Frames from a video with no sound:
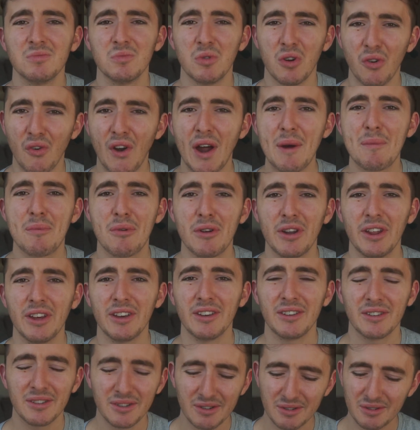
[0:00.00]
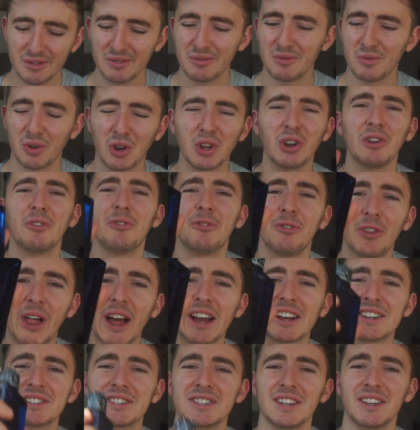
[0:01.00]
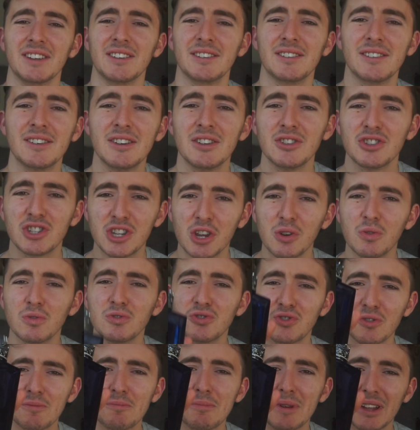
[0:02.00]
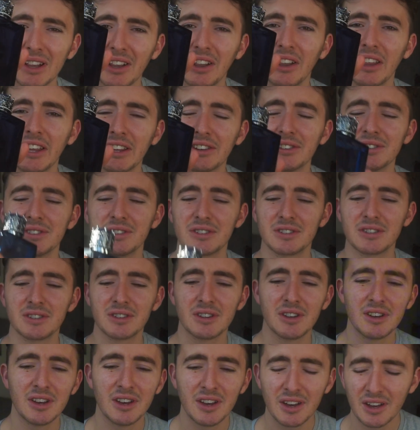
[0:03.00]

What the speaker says: We're repping it. We're gonna flex it. 200ml.